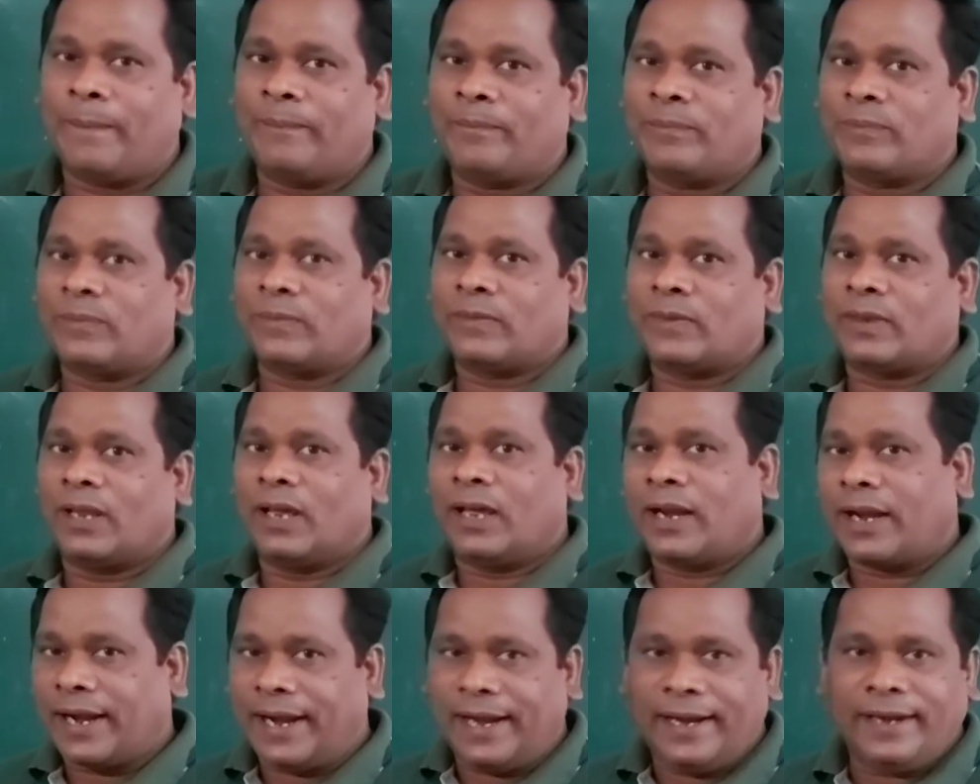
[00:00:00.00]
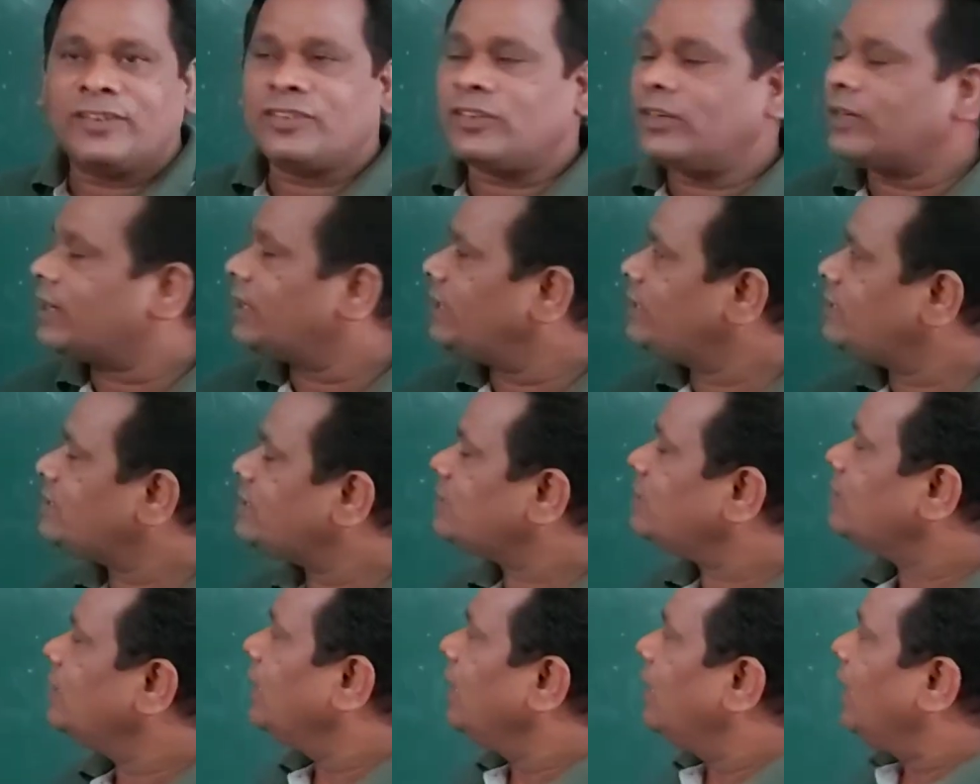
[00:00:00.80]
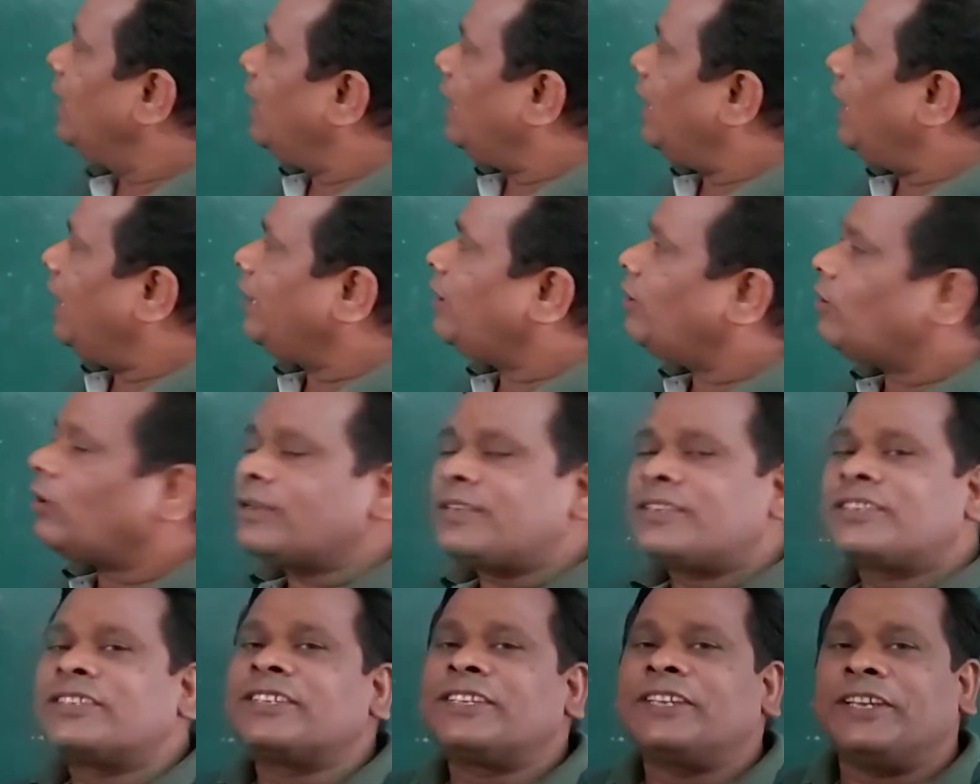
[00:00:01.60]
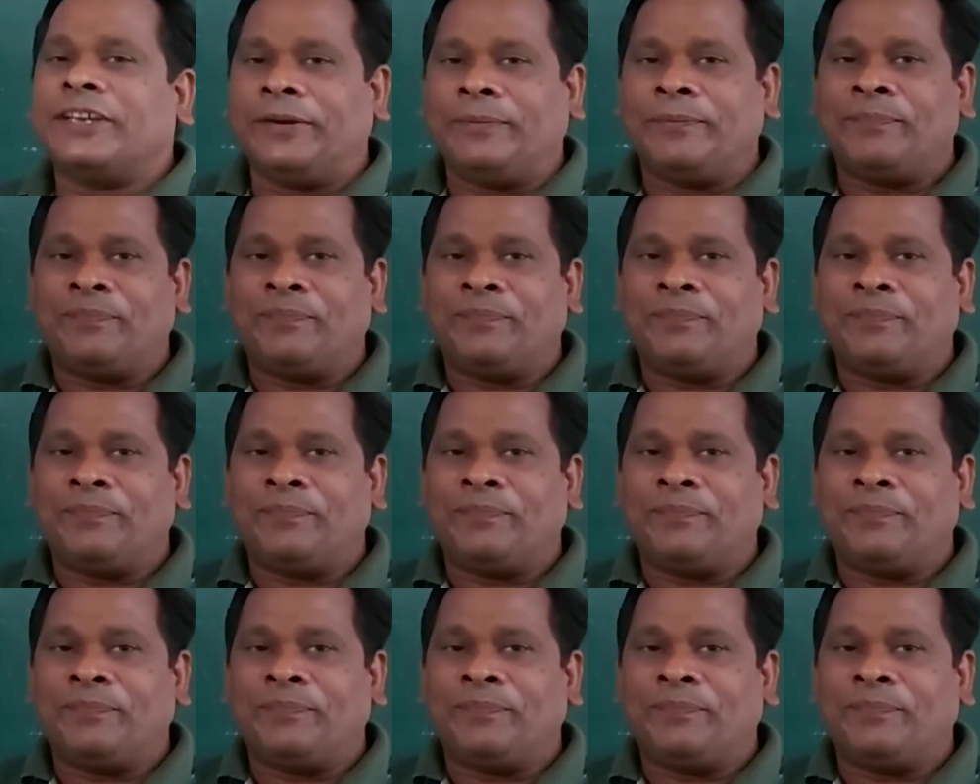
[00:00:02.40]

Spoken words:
Right, children? Let us see.